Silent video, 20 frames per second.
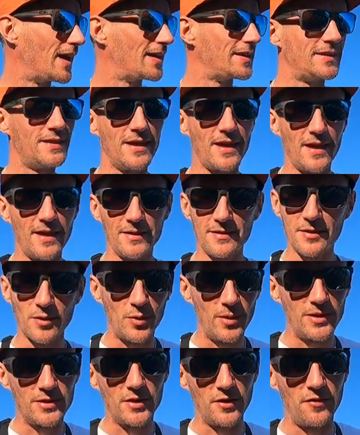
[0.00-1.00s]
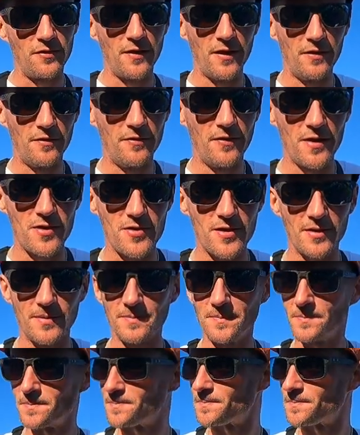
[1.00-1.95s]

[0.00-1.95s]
and it's always good fun fishing.